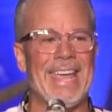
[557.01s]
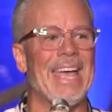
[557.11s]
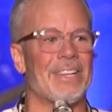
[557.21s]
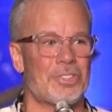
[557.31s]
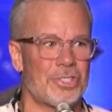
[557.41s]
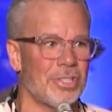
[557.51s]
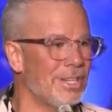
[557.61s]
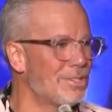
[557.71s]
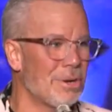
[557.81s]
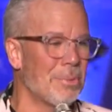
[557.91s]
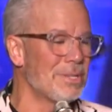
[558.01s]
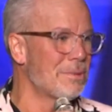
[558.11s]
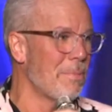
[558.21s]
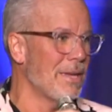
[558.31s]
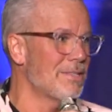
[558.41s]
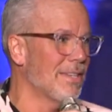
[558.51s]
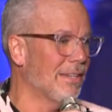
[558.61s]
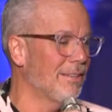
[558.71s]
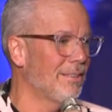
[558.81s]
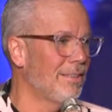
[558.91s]
catch is always
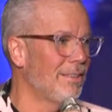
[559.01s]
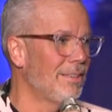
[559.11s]
amazing.